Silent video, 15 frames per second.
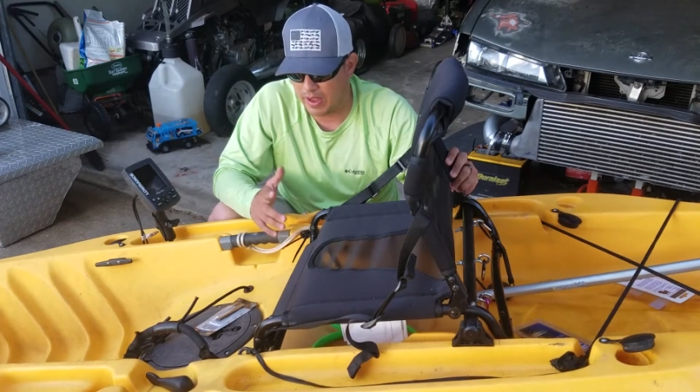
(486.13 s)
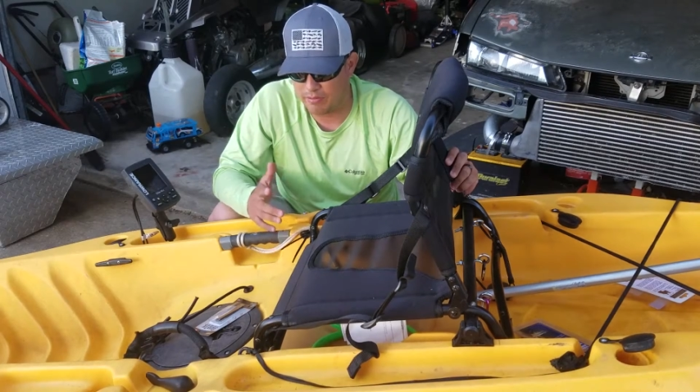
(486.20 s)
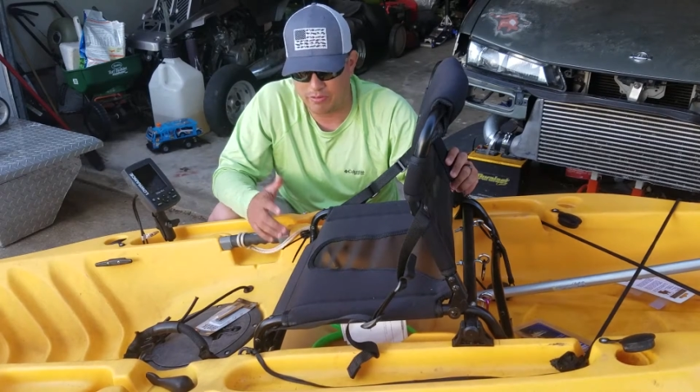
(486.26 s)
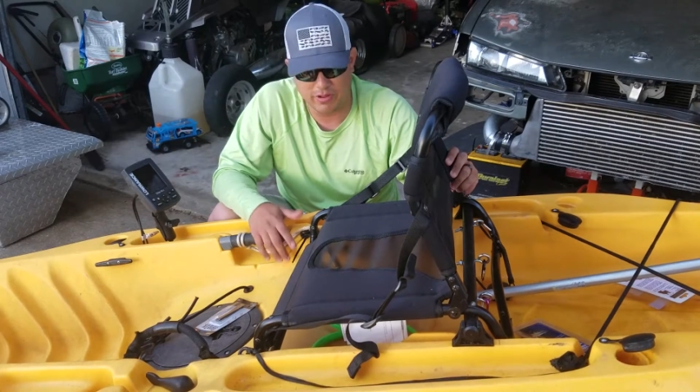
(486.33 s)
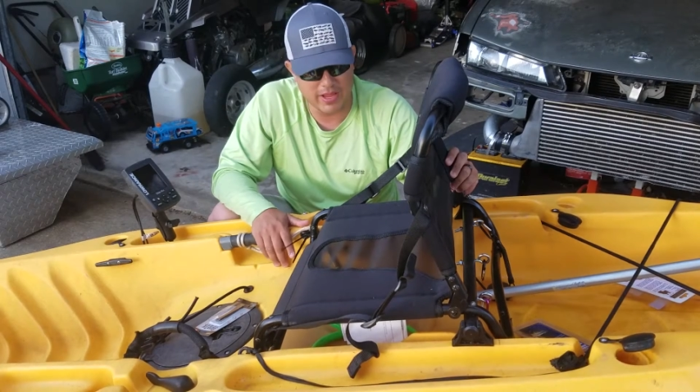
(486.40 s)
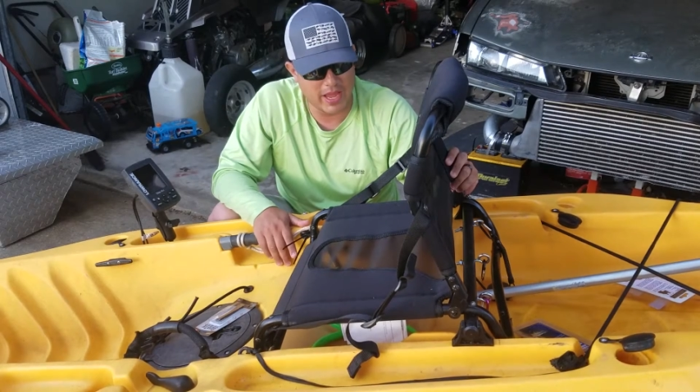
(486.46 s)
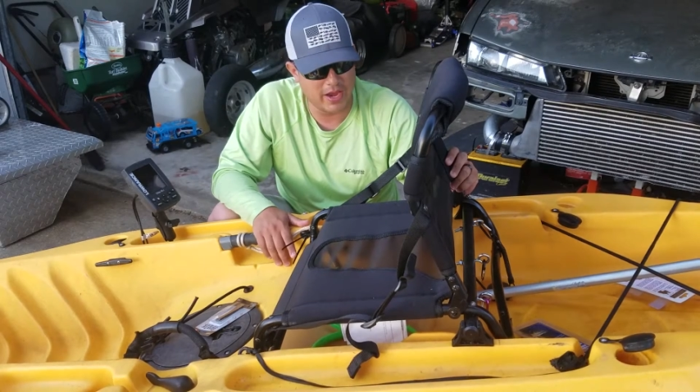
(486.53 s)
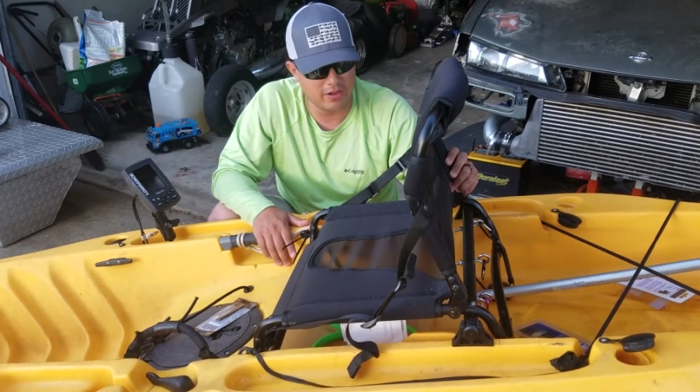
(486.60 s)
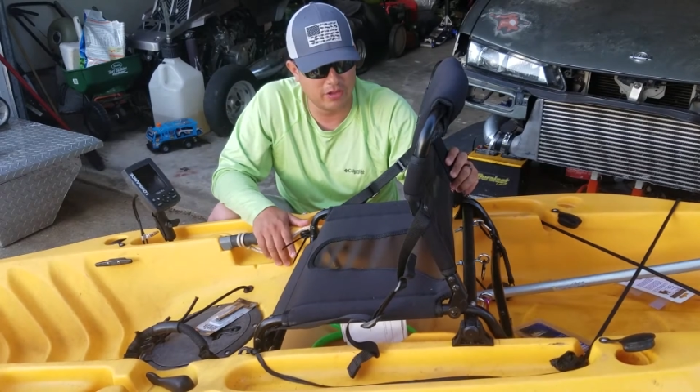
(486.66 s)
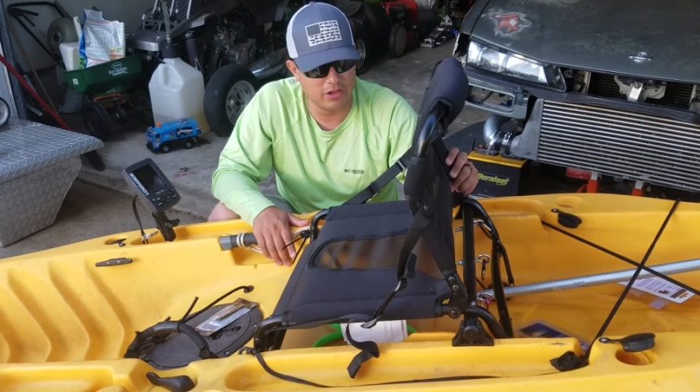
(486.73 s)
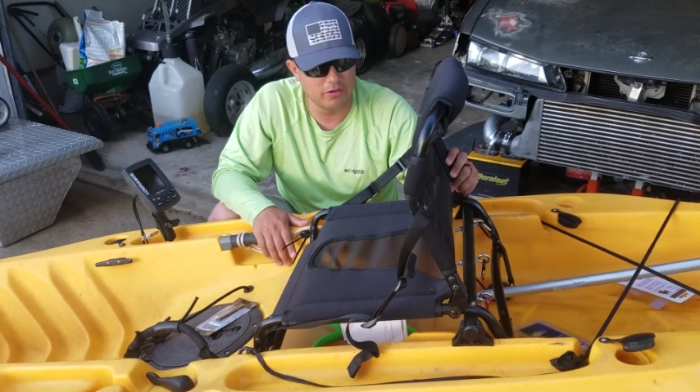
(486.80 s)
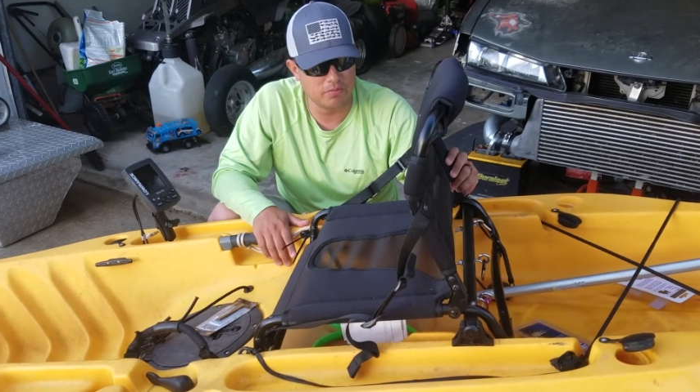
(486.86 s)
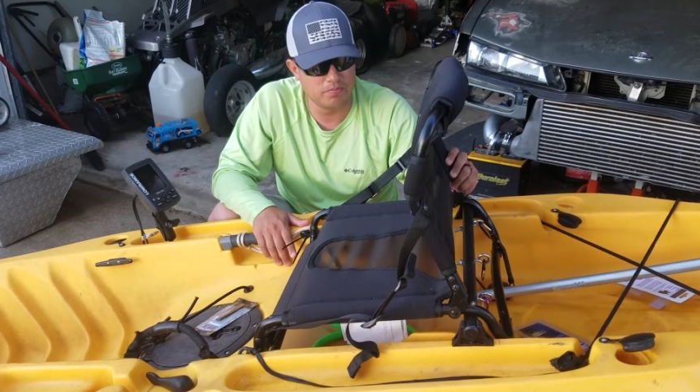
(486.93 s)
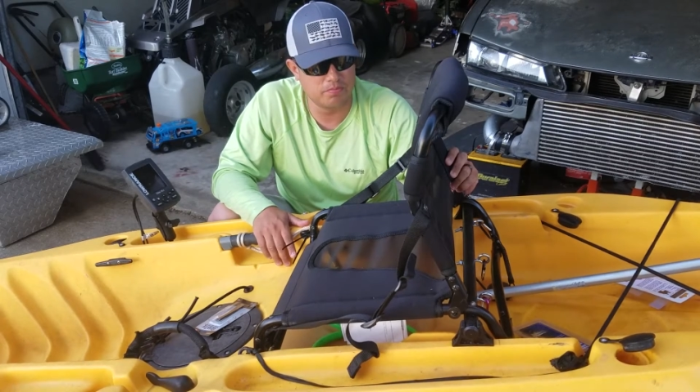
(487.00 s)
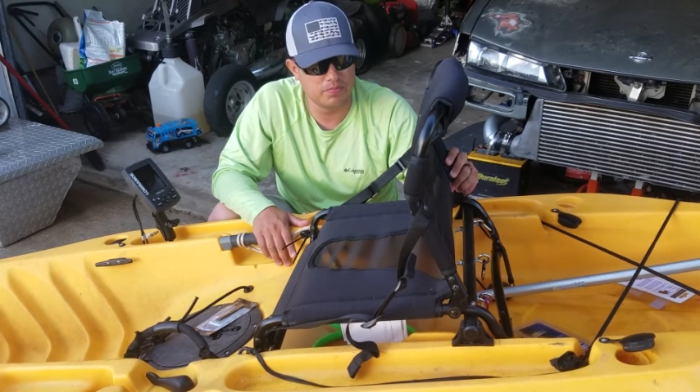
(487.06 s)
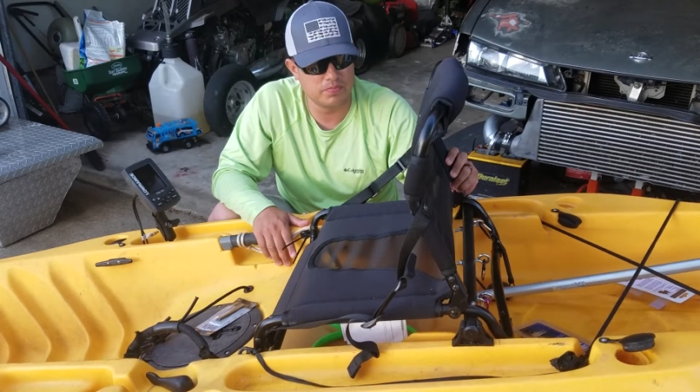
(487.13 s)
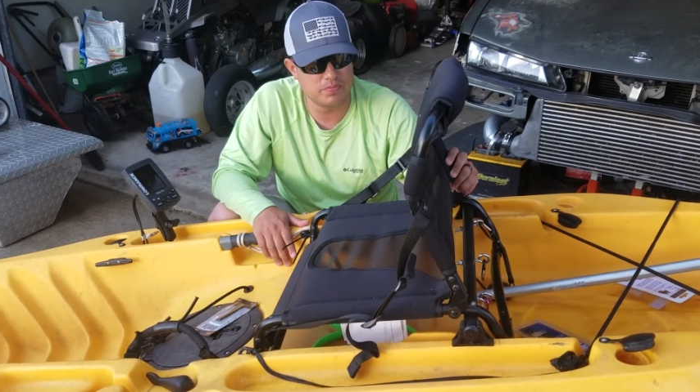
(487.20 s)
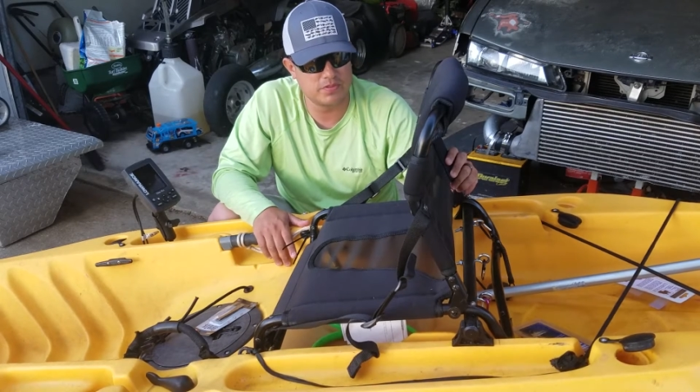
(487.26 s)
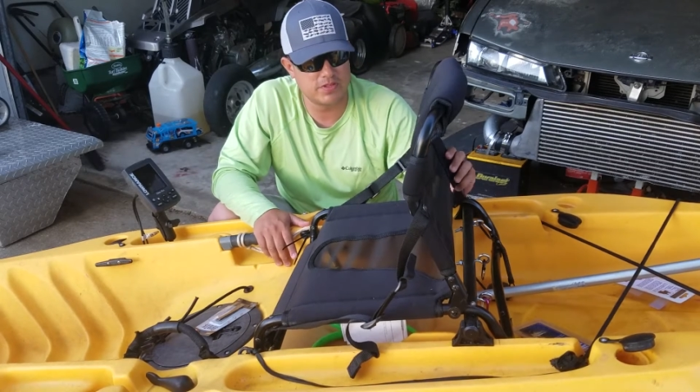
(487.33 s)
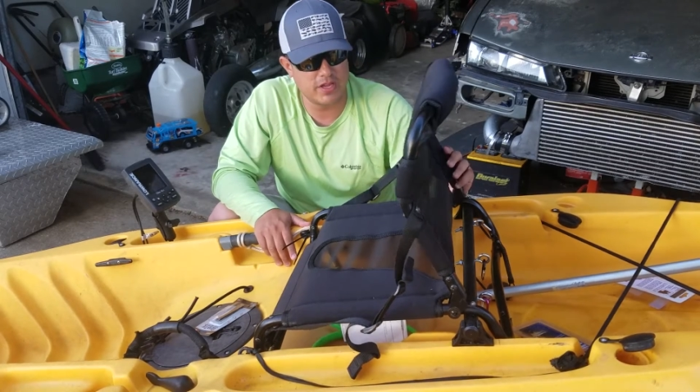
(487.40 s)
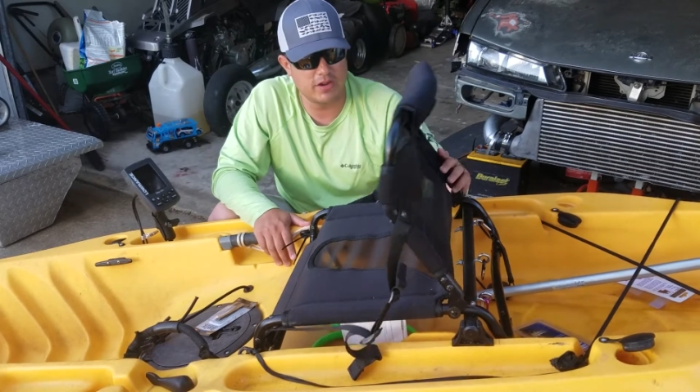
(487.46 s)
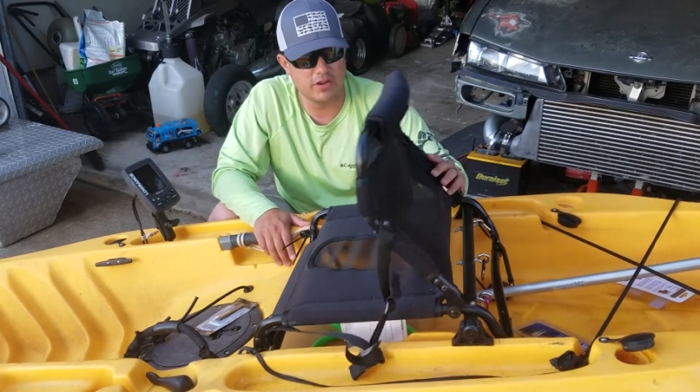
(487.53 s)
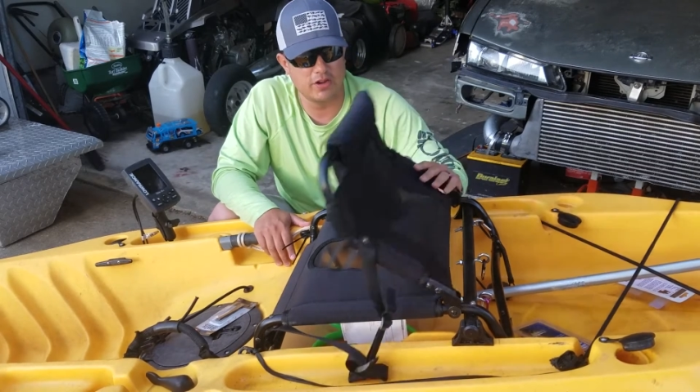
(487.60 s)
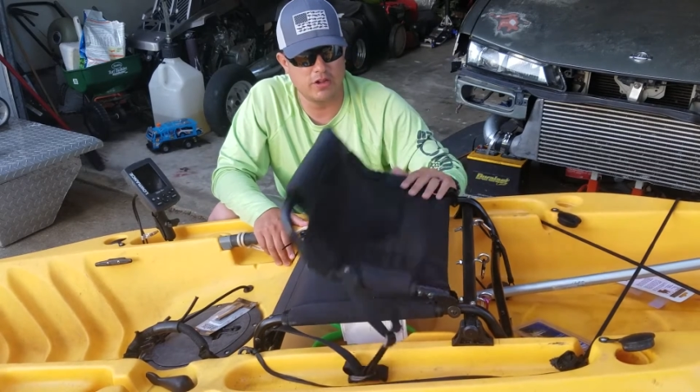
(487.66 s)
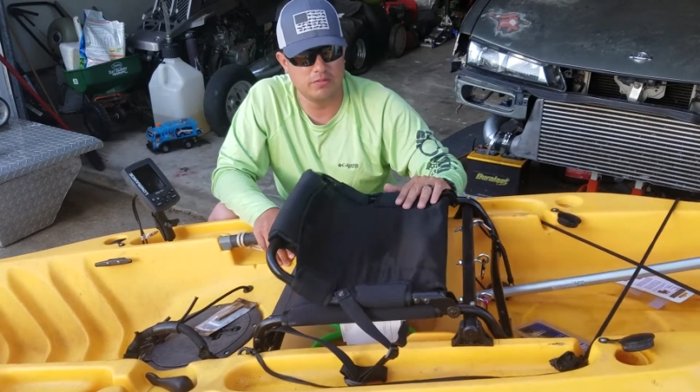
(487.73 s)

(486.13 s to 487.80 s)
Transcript: really had a good center